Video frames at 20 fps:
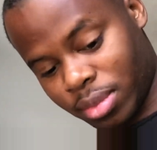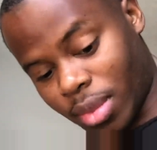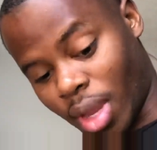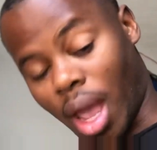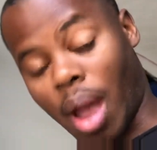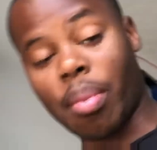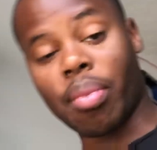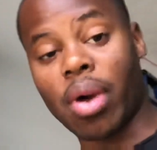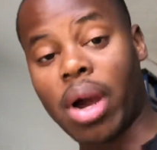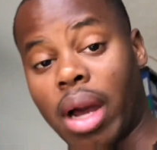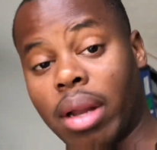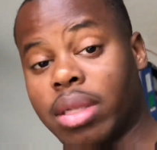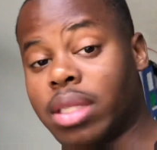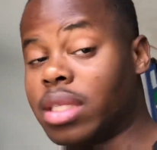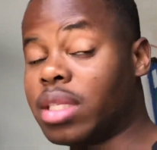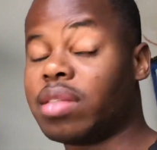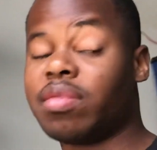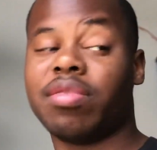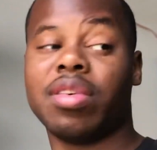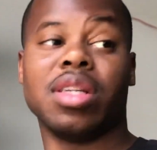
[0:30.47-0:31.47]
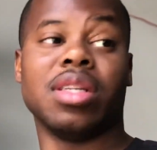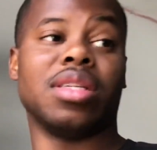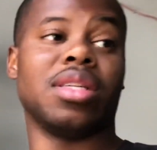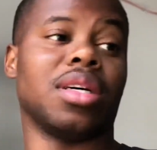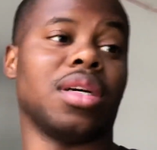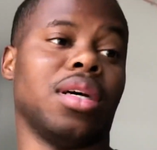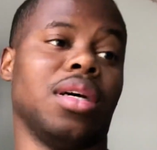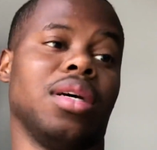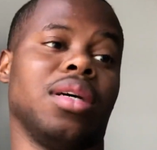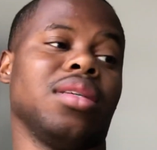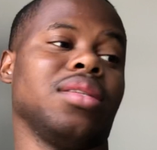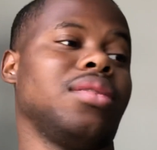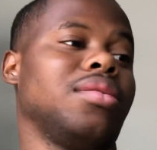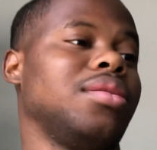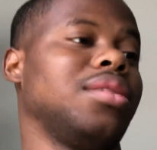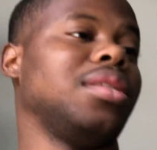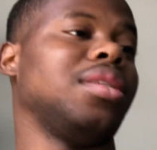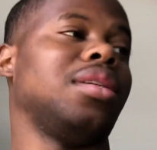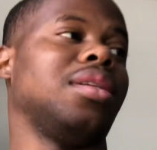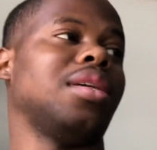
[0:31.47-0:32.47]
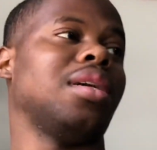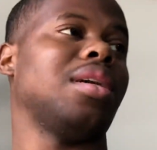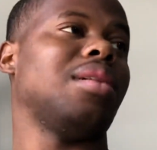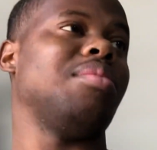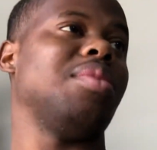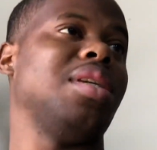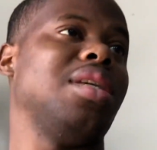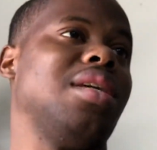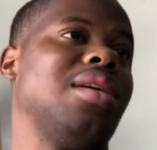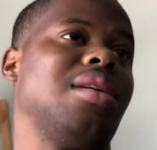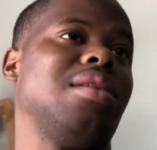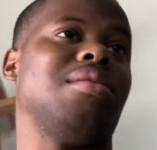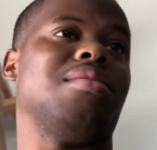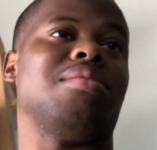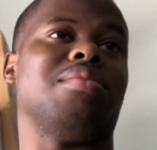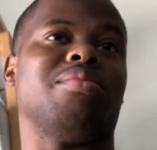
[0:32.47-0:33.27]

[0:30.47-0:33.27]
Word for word: I probably just finish the console and then that'll be it.